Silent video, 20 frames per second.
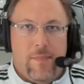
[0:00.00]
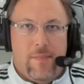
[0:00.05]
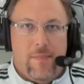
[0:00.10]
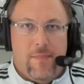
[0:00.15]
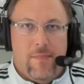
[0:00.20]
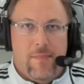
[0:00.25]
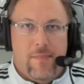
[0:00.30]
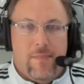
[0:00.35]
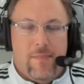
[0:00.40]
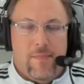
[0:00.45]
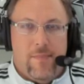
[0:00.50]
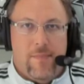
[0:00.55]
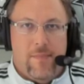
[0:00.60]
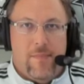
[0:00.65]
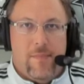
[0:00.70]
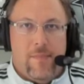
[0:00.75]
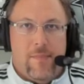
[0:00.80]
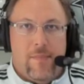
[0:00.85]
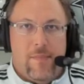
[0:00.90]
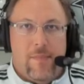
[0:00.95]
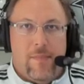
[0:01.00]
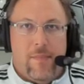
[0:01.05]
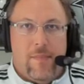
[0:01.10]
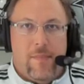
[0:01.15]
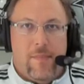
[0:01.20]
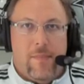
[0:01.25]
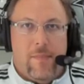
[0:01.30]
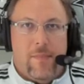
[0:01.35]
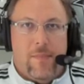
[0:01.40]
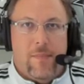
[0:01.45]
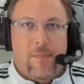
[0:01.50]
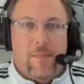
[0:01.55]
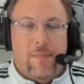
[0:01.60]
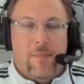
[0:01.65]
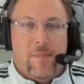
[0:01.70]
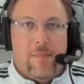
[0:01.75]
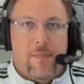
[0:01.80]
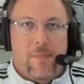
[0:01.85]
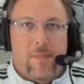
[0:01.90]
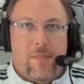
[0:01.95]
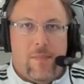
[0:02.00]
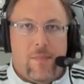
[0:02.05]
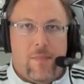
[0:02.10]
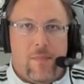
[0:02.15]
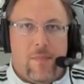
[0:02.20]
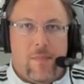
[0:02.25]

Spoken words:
This person isn't speaking.